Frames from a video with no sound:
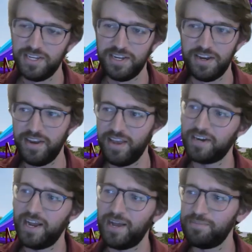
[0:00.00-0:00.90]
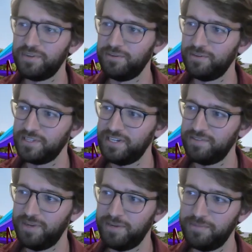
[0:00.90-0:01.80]
Never happened. It wasn't
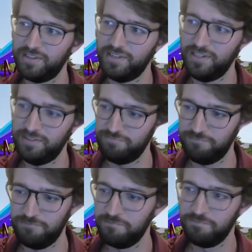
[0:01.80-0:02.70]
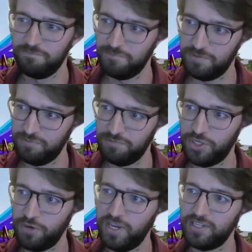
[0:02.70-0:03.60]
even publicly
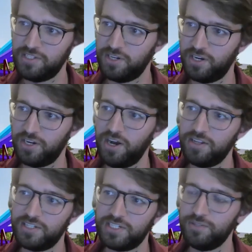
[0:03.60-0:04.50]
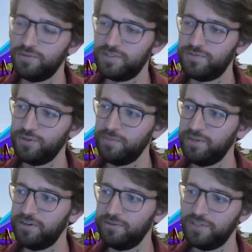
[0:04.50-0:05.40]
showcased or acknowledged until it was fully
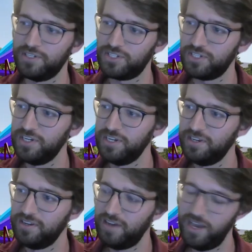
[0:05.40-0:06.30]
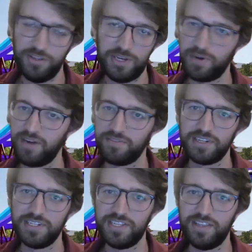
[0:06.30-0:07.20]
built, which I don't think we're ever
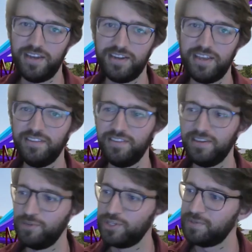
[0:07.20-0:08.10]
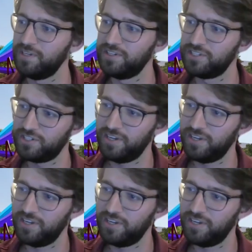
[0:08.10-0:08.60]
going to see that again in the amusement industry.